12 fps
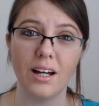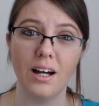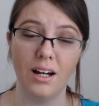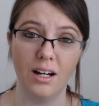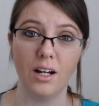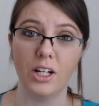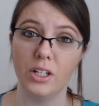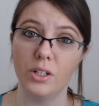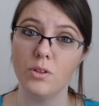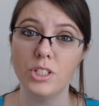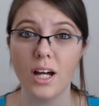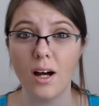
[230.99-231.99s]
a
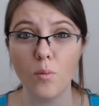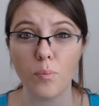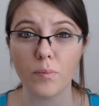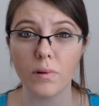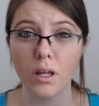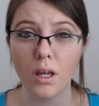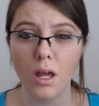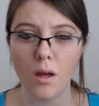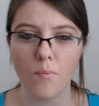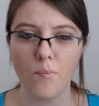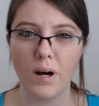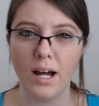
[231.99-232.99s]
huge help.
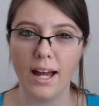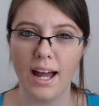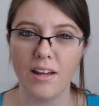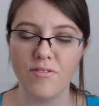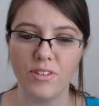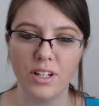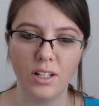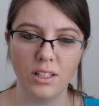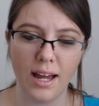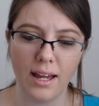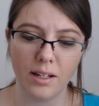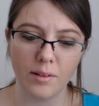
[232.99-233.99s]
But I feel
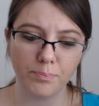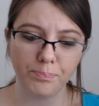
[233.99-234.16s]
like,